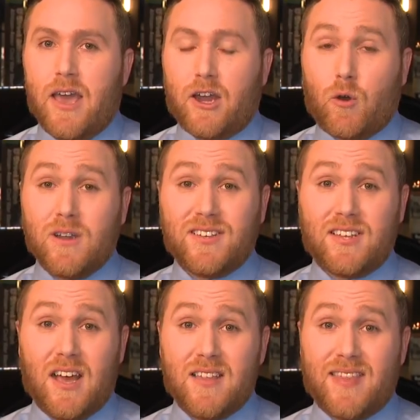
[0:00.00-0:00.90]

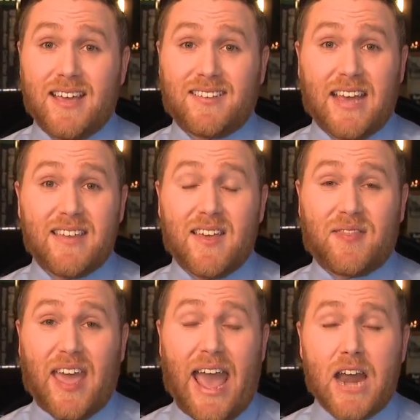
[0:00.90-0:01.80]
Chris, uh, they say
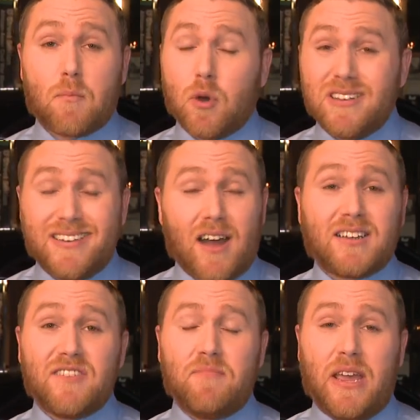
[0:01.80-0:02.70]
that they had a
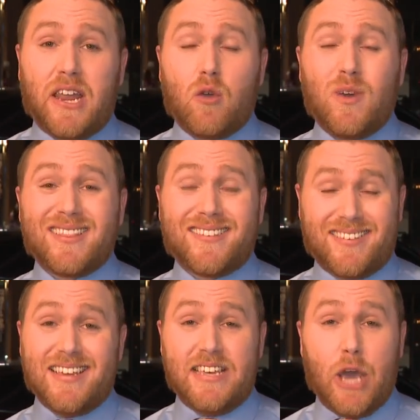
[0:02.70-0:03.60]
productive meeting with the
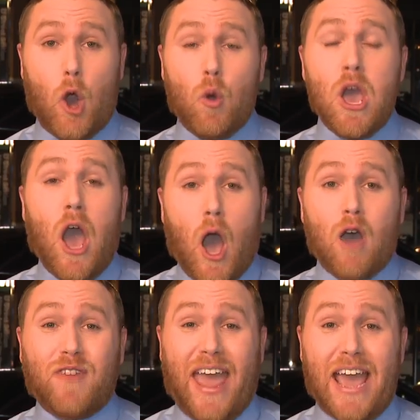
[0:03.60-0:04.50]
CEO
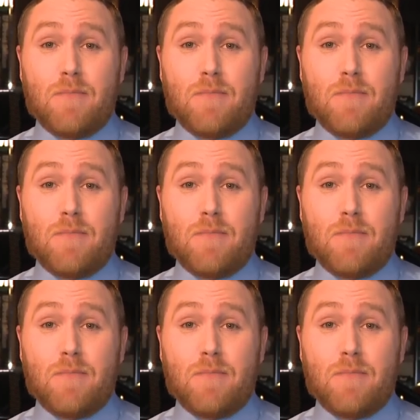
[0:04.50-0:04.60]
of